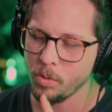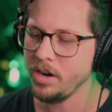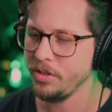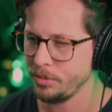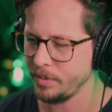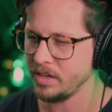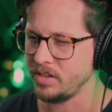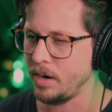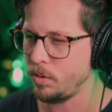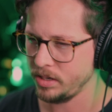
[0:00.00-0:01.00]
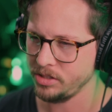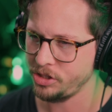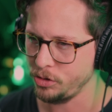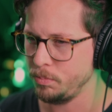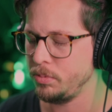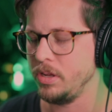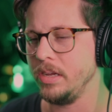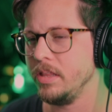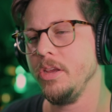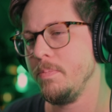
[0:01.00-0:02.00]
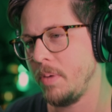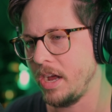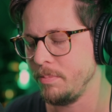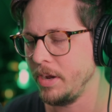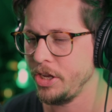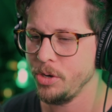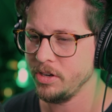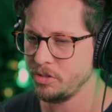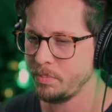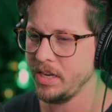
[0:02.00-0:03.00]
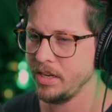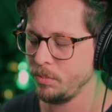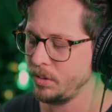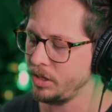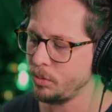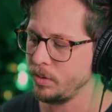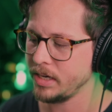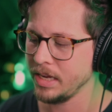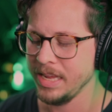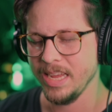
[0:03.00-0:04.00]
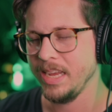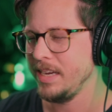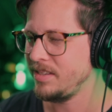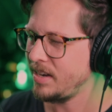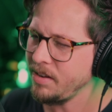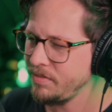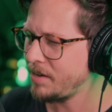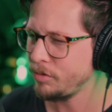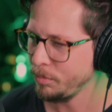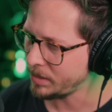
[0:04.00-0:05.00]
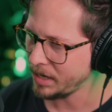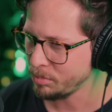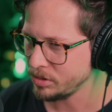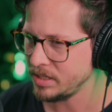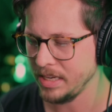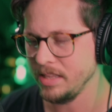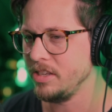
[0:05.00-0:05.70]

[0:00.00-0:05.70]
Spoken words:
one other reason I wanted to plug the PodMic USB in really quick is that I've never been able to get